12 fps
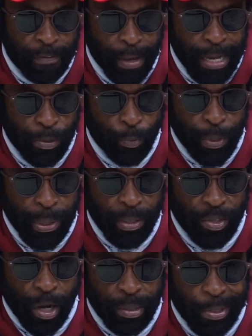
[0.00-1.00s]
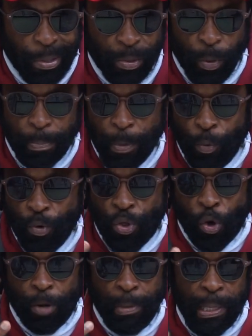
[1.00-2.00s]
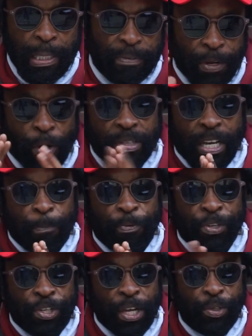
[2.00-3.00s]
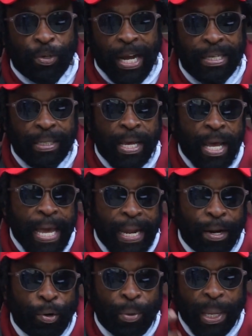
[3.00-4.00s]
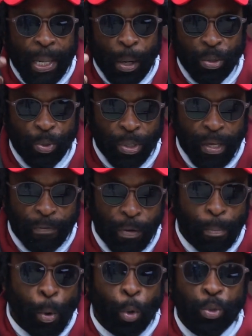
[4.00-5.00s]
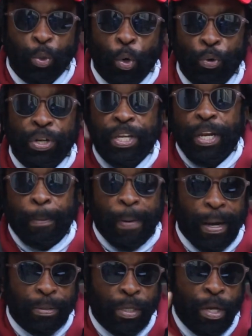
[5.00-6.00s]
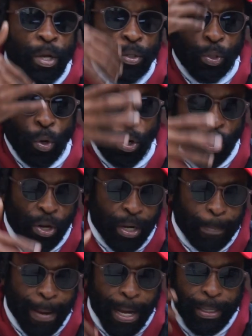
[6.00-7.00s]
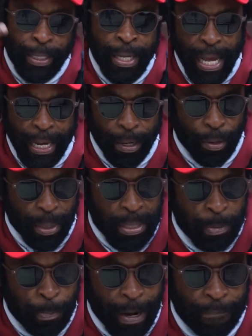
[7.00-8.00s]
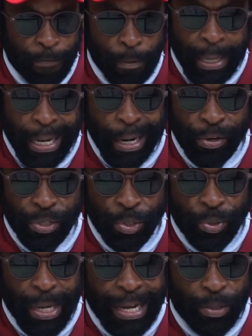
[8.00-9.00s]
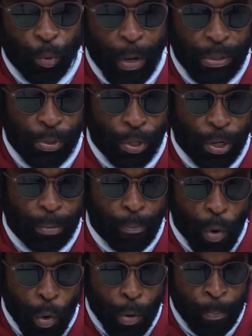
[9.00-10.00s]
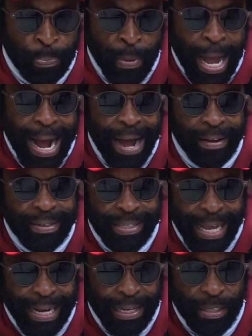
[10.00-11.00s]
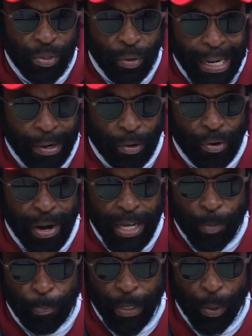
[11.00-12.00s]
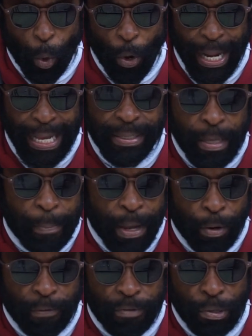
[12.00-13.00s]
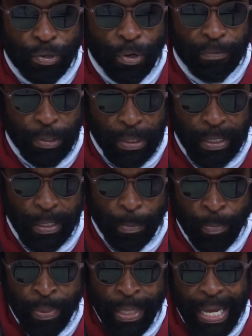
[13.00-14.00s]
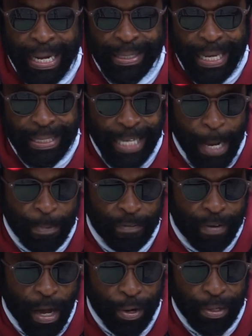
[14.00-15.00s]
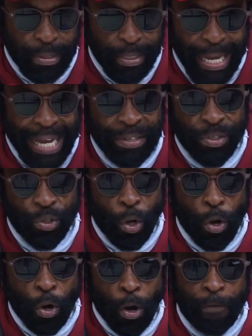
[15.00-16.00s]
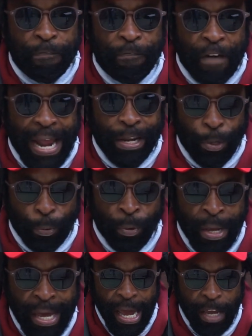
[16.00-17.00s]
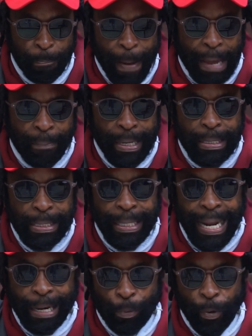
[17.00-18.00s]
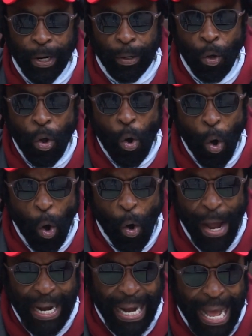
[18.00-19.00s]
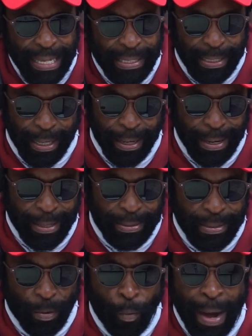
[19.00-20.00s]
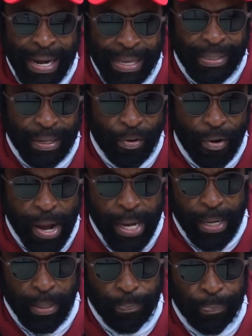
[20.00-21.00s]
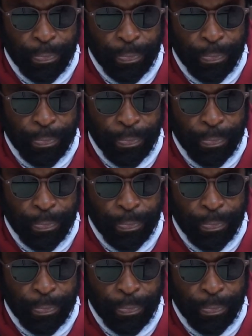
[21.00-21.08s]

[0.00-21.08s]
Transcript: you guys who read these articles with me, who join me in these videos, I appreciate you guys. And I know that I also give you more to go read about, to go learn about. And I know this platform encourages you guys to want to learn more. How exactly to categorize Bitcoin is a matter of controversy. It is a type of currency, a store of value, a payment network, or an asset class. What is it really?